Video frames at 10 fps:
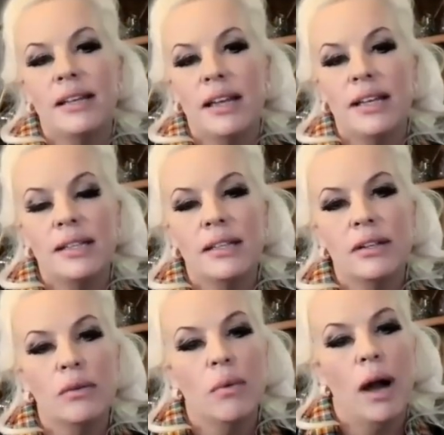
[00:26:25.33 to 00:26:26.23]
it's a
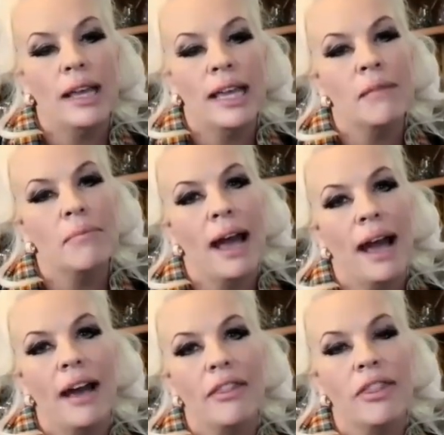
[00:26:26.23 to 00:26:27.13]
little walking
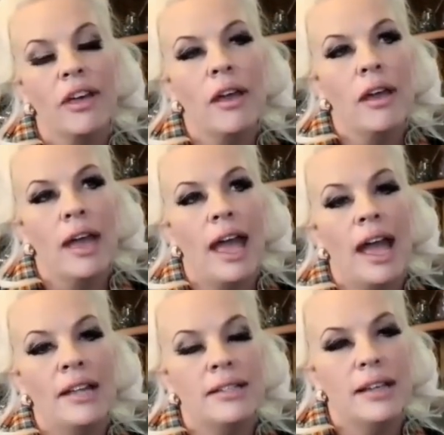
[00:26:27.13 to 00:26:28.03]
path,
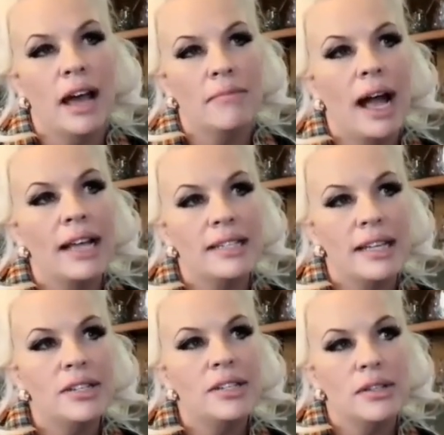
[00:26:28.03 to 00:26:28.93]
and I
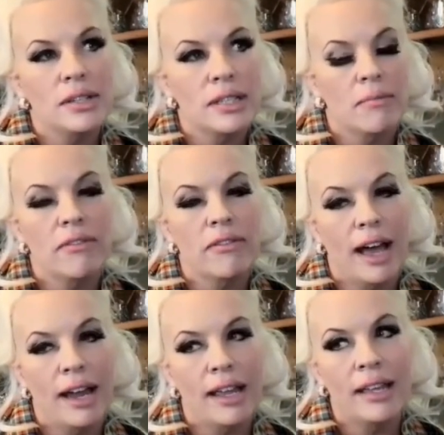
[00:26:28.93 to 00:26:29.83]
did do some of
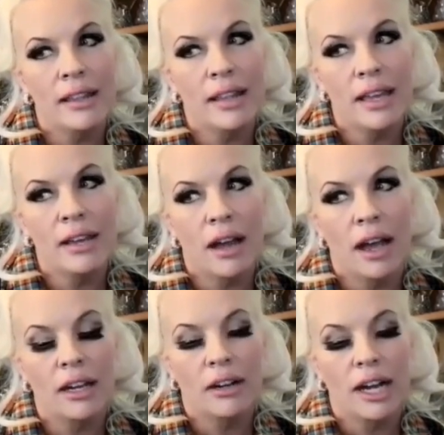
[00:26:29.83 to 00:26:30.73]
that in the
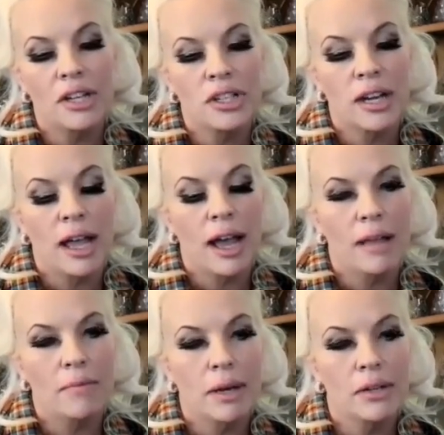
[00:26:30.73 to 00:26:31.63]
inauguration.
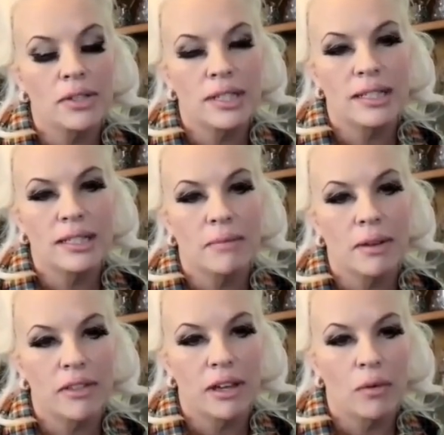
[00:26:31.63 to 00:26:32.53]
I posted some
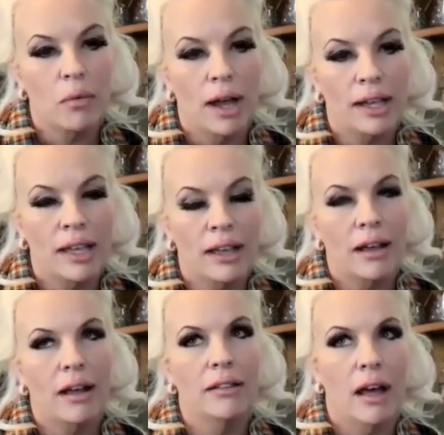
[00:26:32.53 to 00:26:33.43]
of the walking
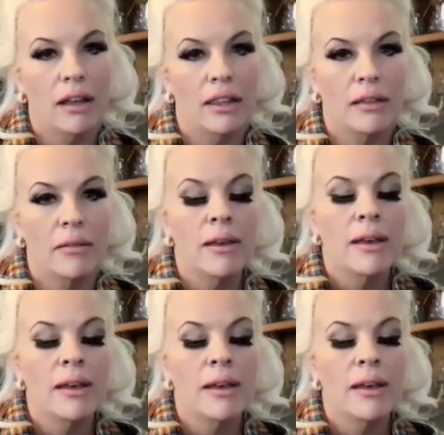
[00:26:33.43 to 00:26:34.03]
along the